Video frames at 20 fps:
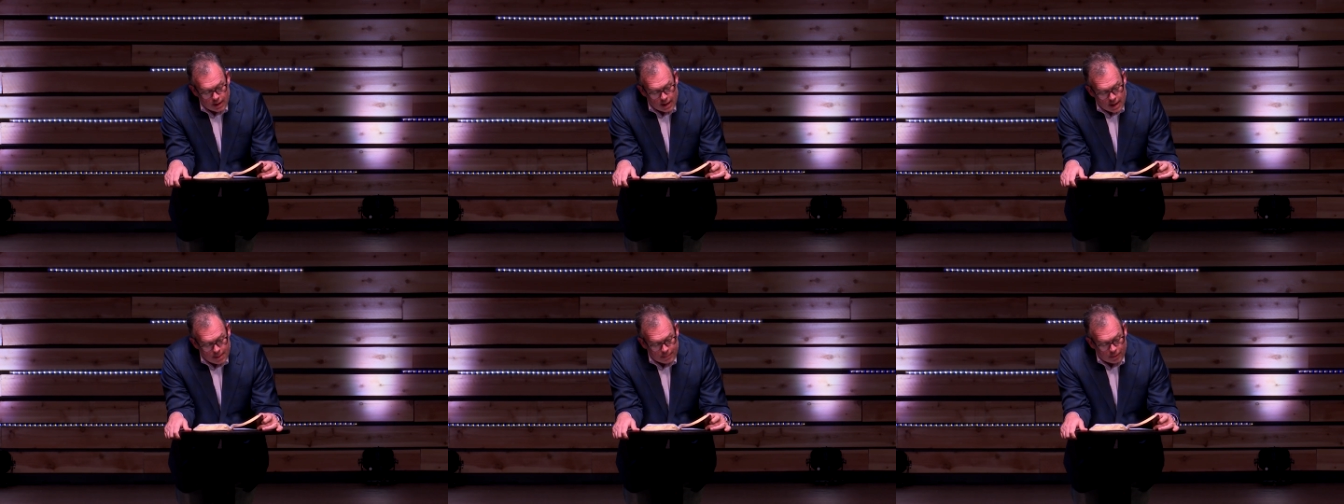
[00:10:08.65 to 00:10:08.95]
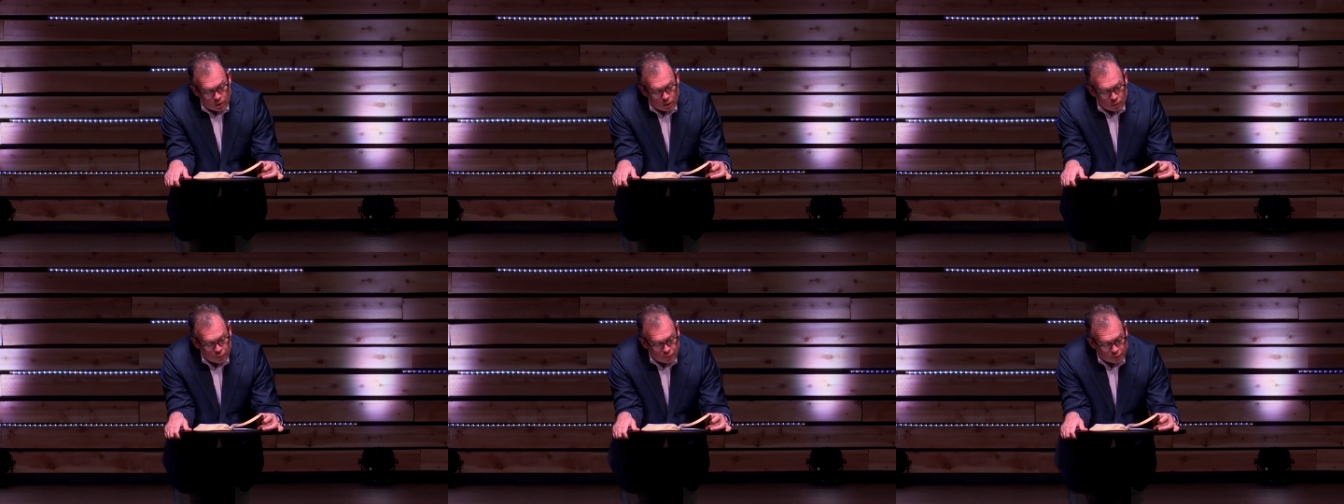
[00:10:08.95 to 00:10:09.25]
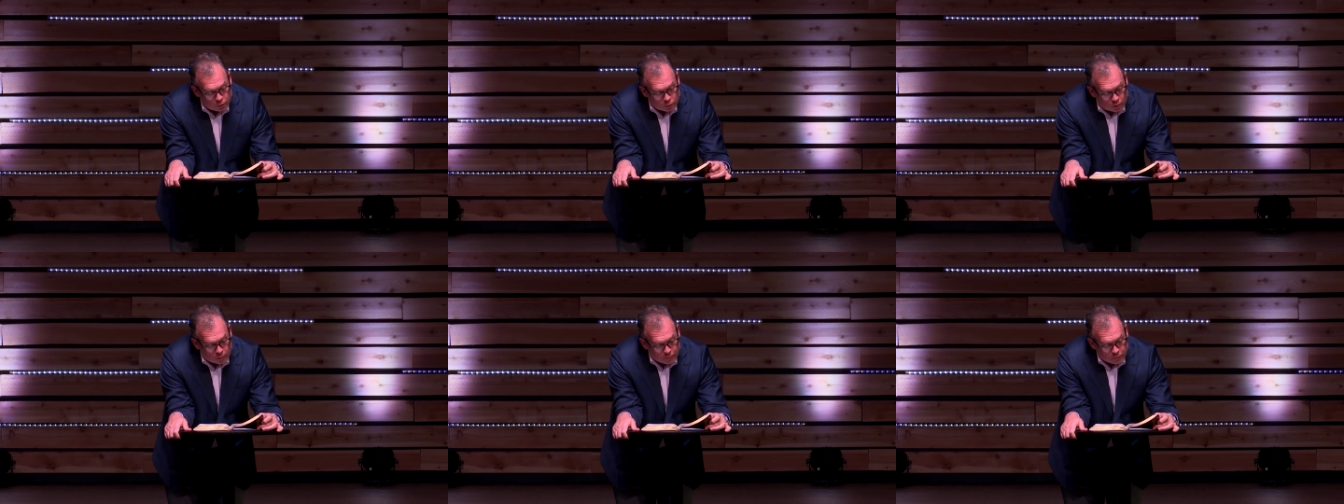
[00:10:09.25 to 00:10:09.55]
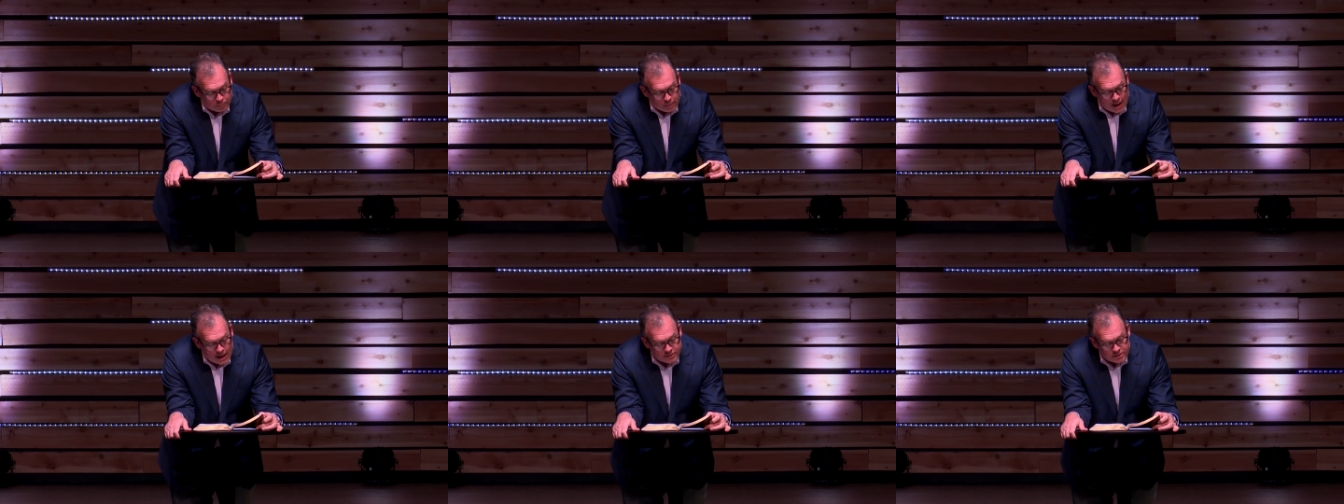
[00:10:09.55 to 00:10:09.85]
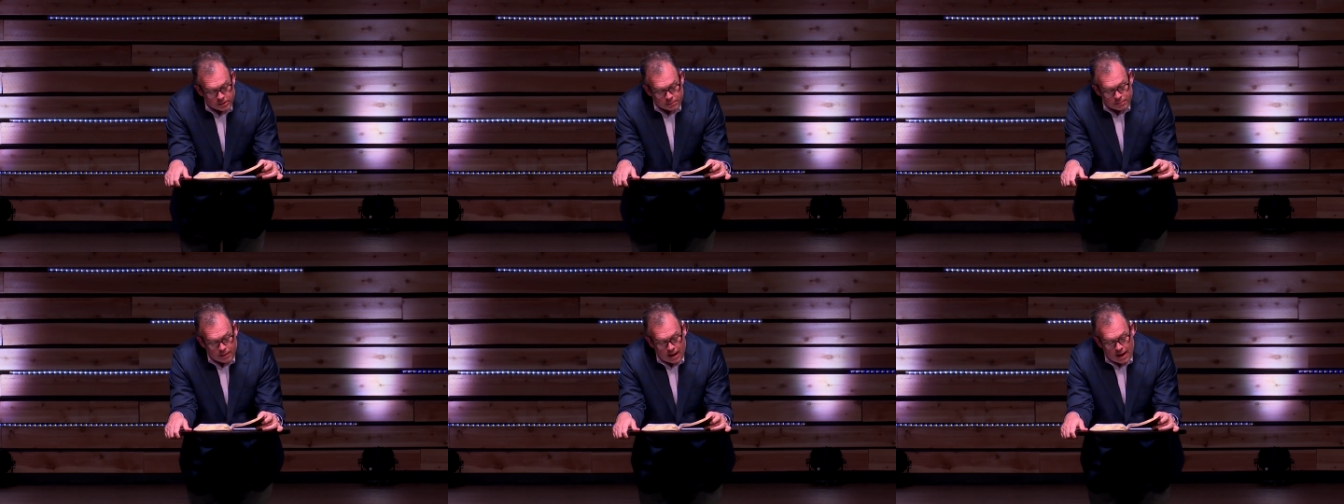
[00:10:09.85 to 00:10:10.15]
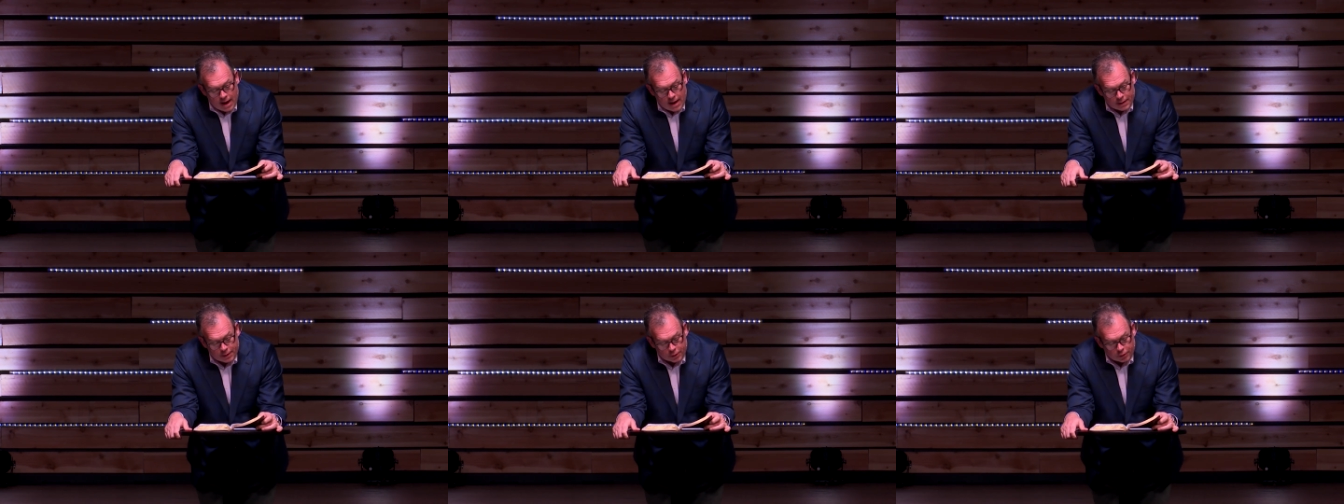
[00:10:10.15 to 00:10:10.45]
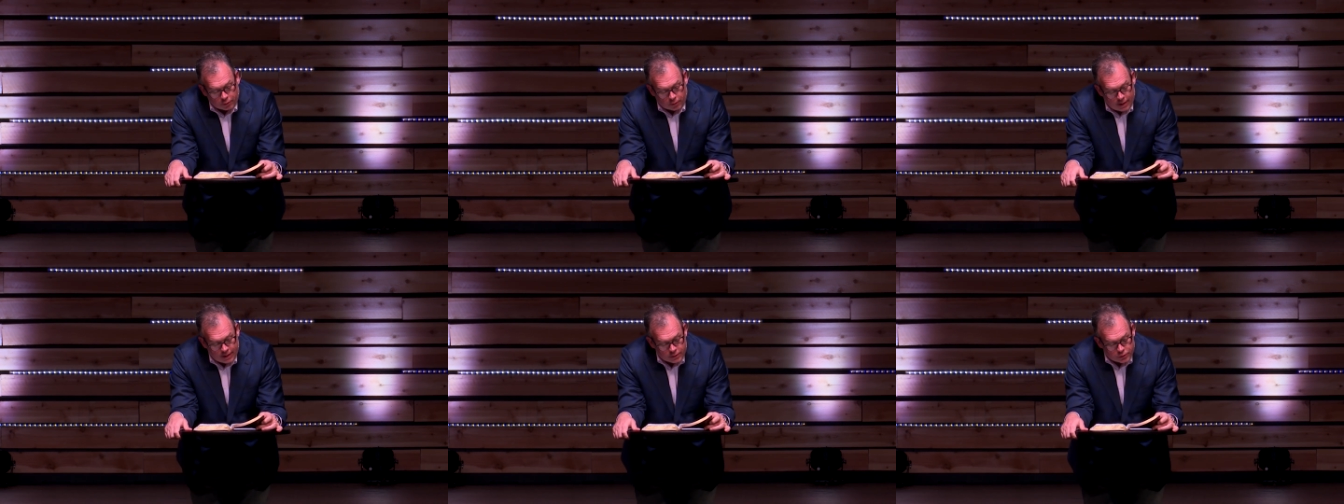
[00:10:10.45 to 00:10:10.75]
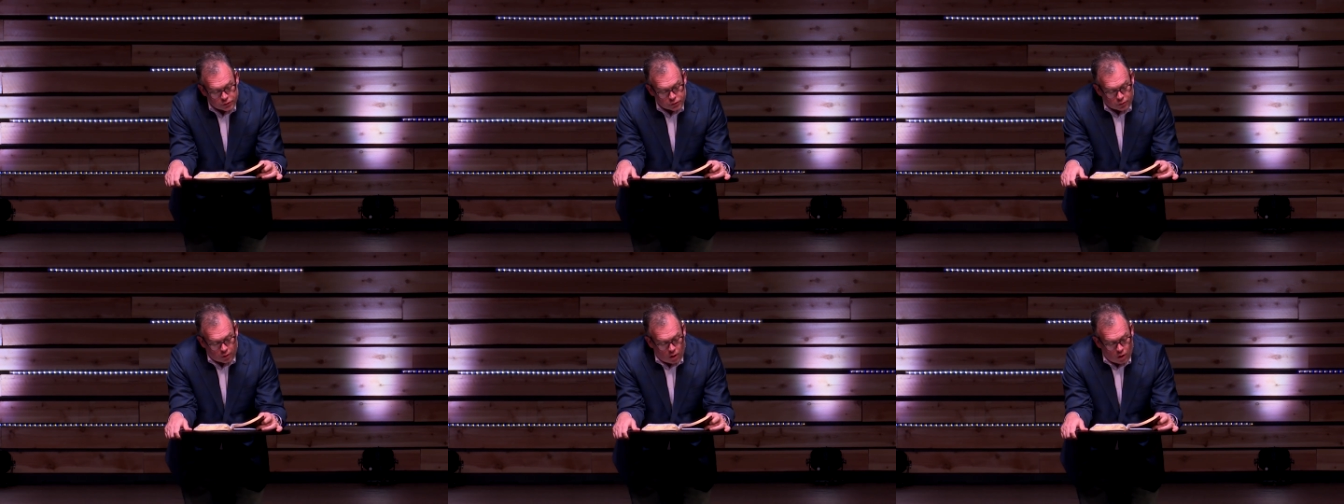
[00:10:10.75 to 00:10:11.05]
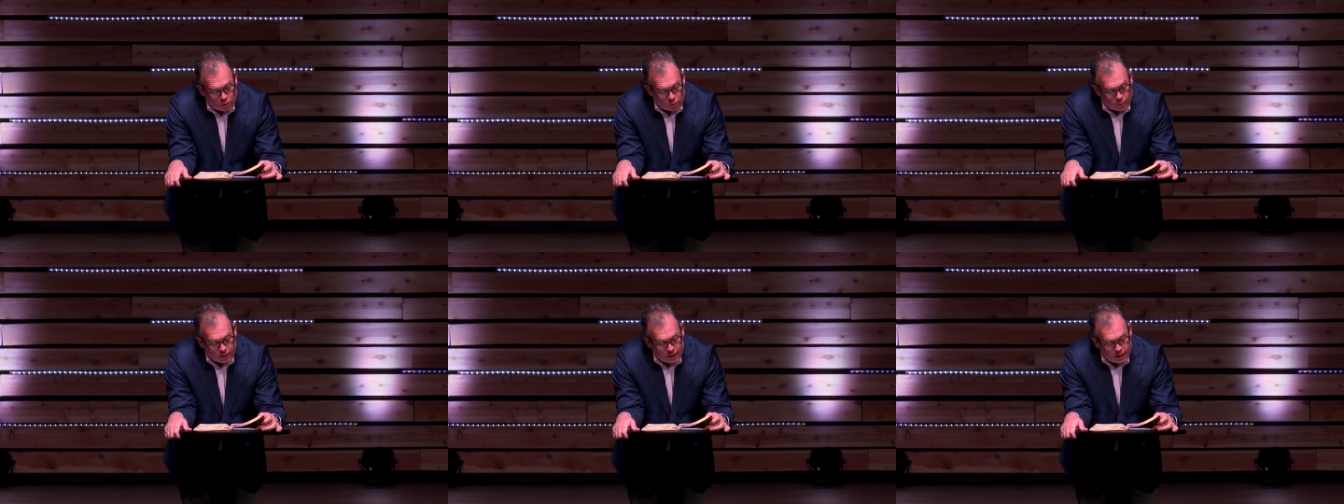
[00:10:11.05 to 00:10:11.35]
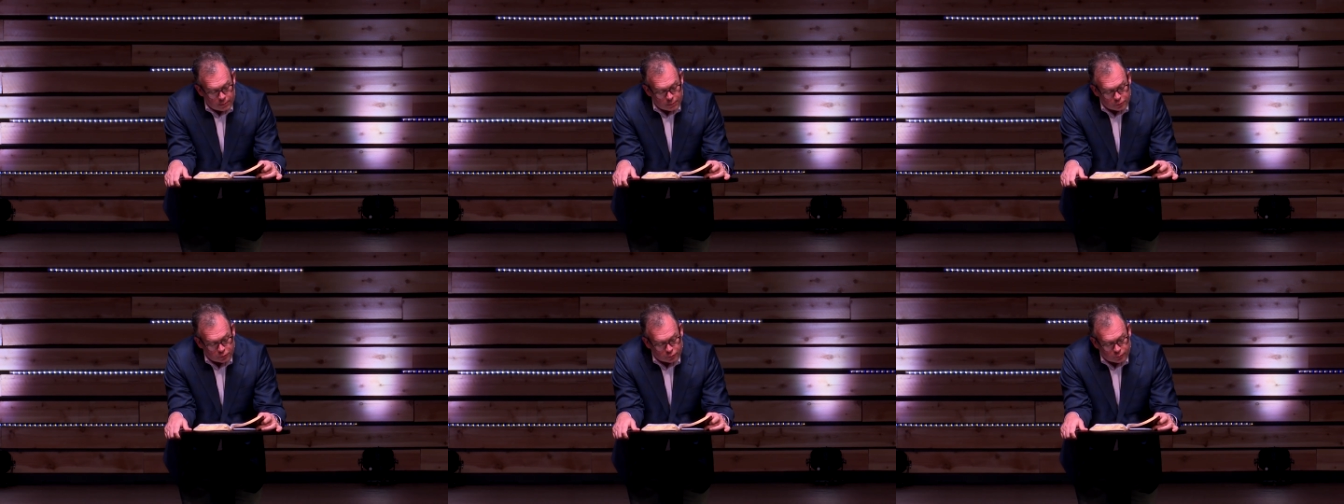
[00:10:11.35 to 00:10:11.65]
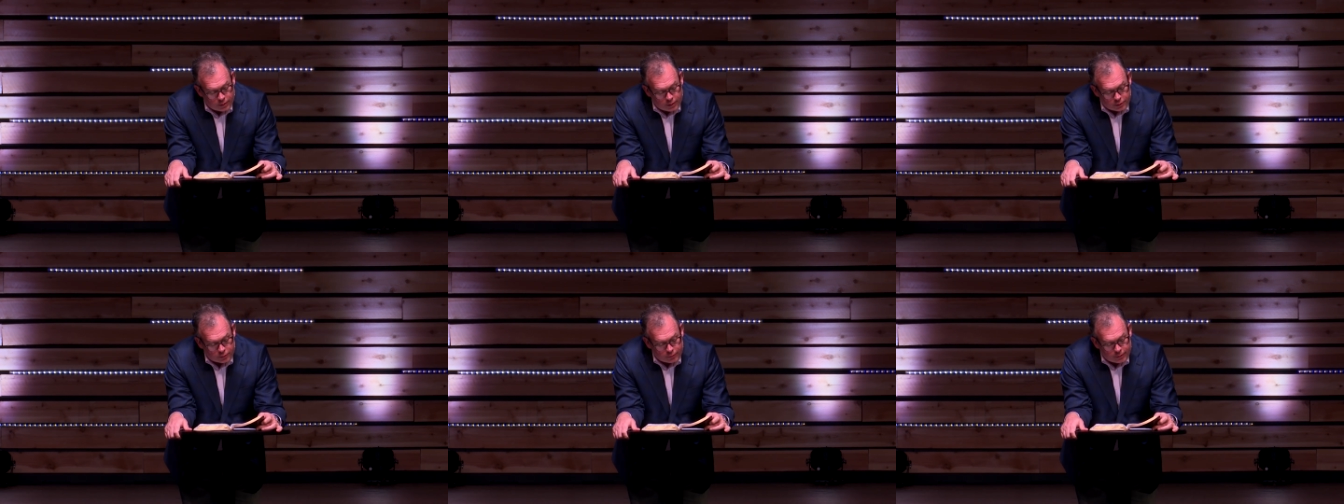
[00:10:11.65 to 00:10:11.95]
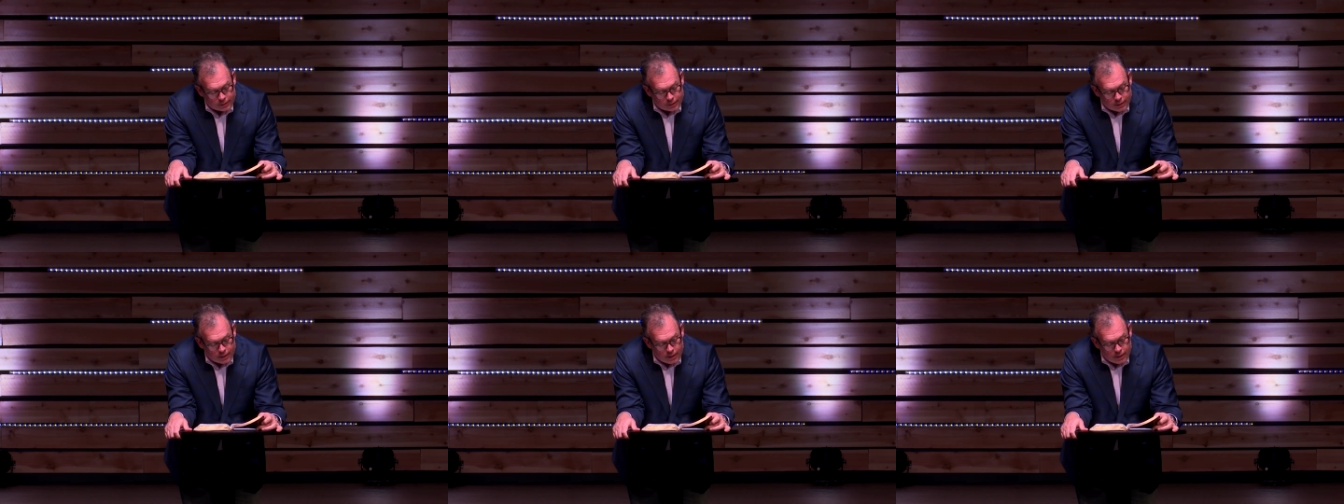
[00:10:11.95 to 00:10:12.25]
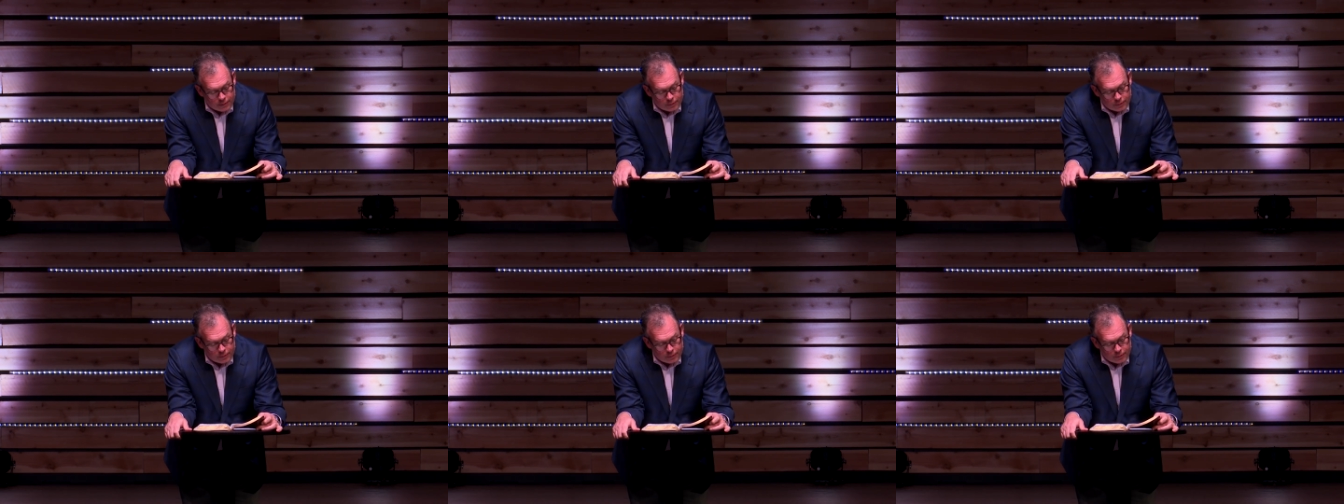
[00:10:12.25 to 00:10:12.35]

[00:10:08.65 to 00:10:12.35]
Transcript: And behold, the Lord was passing by, and a great and strong wind was rendering